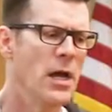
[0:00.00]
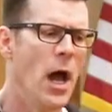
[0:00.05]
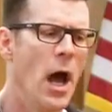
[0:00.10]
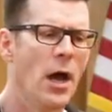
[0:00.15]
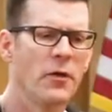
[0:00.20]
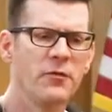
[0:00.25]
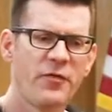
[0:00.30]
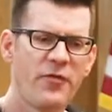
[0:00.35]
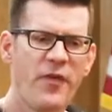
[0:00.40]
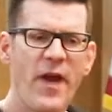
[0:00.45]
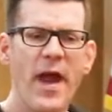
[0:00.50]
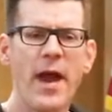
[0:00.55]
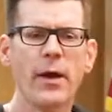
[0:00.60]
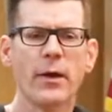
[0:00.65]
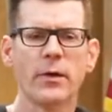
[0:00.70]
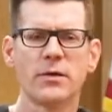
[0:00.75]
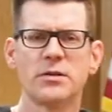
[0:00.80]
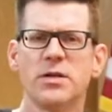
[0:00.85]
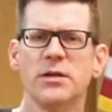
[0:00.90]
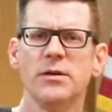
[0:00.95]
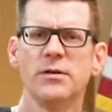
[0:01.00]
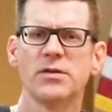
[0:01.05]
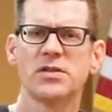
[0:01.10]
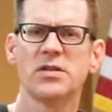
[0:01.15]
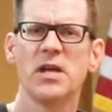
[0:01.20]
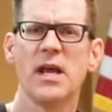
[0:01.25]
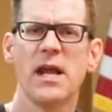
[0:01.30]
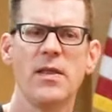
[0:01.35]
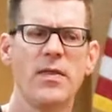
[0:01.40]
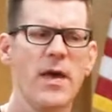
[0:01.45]
unfair to
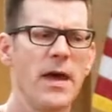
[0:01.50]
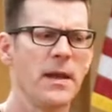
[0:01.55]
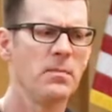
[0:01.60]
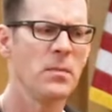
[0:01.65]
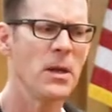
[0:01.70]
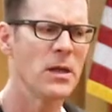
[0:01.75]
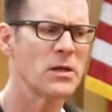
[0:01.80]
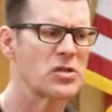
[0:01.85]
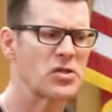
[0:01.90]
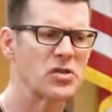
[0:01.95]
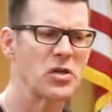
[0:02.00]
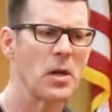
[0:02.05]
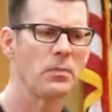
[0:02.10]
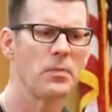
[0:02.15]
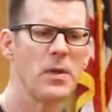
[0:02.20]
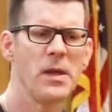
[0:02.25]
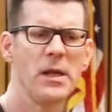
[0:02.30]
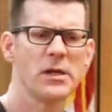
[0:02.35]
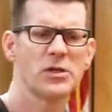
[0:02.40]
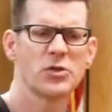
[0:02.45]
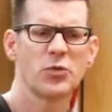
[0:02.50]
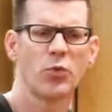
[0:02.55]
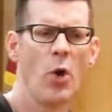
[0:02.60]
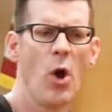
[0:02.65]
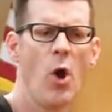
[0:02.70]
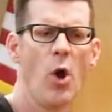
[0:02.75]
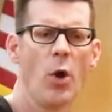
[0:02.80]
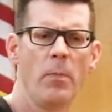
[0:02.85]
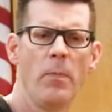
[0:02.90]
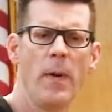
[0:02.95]
say that something is
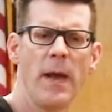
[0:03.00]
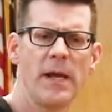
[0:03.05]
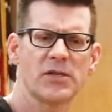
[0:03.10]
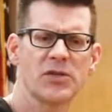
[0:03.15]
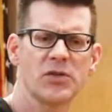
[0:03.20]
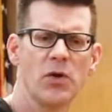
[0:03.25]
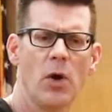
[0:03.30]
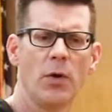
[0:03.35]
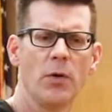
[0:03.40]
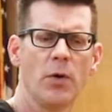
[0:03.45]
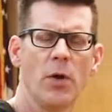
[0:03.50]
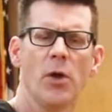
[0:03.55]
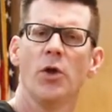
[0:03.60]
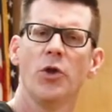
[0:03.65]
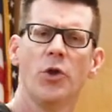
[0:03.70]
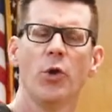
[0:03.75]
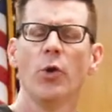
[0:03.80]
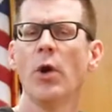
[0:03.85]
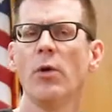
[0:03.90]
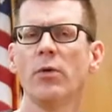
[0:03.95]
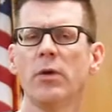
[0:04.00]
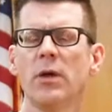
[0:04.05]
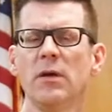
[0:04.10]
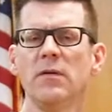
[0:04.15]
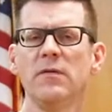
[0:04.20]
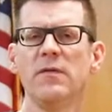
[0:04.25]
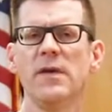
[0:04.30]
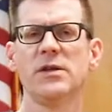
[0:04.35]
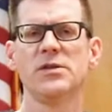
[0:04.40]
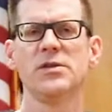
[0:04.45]
wrong based on your own
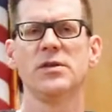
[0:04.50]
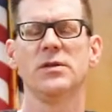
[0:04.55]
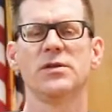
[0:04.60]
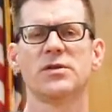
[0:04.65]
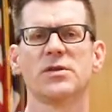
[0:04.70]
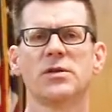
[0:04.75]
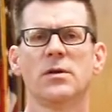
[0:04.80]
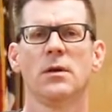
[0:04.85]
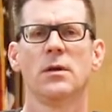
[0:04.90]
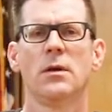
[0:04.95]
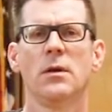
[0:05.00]
convictions.